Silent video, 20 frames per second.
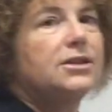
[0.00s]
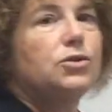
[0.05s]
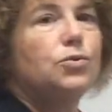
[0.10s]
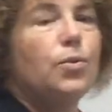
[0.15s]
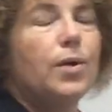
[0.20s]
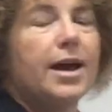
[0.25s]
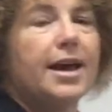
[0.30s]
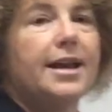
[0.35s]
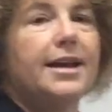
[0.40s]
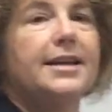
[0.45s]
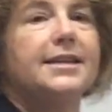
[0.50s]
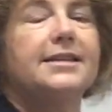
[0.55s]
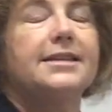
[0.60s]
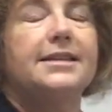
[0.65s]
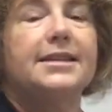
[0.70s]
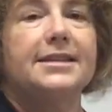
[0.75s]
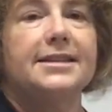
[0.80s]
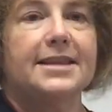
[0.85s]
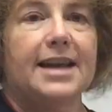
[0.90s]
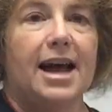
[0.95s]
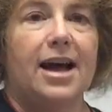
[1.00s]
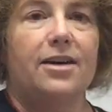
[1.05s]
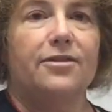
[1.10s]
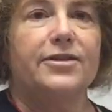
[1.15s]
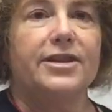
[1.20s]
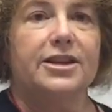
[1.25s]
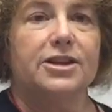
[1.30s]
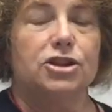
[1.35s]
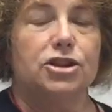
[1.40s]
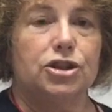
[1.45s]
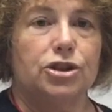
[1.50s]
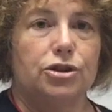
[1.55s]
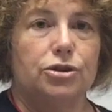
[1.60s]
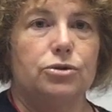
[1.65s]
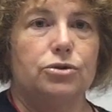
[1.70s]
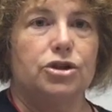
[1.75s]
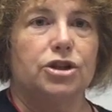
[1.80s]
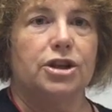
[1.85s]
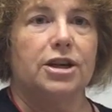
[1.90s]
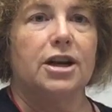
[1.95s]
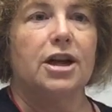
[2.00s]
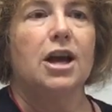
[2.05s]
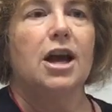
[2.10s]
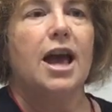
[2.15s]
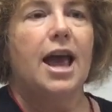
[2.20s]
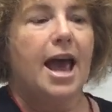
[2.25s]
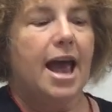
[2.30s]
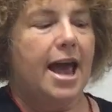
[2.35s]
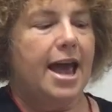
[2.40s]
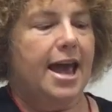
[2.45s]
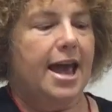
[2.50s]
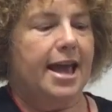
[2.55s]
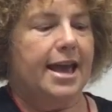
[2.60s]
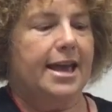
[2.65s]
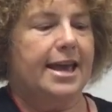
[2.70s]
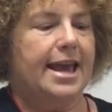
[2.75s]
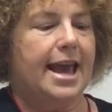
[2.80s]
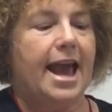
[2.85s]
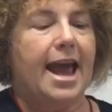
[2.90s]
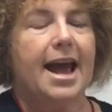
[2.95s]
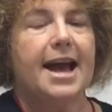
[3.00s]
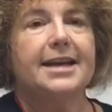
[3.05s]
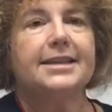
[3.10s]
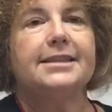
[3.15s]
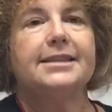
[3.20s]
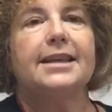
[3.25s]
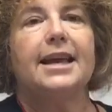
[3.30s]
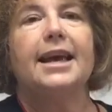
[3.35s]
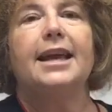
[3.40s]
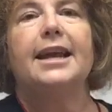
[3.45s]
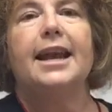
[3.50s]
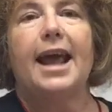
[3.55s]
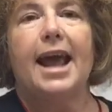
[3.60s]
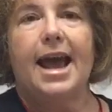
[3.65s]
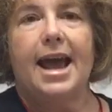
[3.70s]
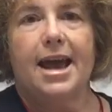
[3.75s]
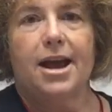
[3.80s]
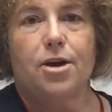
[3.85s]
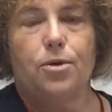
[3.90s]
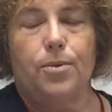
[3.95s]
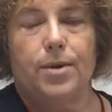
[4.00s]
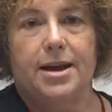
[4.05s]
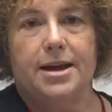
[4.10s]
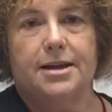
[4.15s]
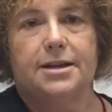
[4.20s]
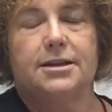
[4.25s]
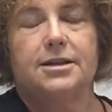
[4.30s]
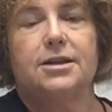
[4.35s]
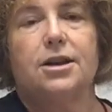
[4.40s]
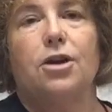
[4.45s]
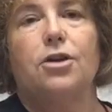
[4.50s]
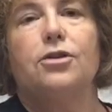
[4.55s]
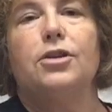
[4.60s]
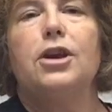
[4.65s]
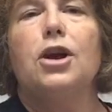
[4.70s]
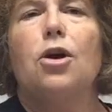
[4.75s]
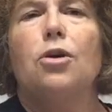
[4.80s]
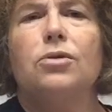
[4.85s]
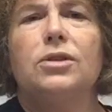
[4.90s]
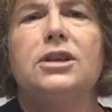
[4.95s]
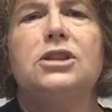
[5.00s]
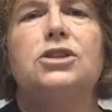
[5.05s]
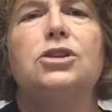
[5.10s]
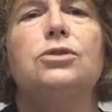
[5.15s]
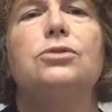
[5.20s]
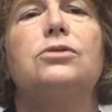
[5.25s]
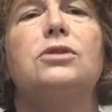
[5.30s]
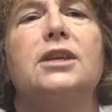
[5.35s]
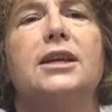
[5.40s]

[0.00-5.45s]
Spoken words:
is when it's dissolved in a solution. Gas and aqueous are the only two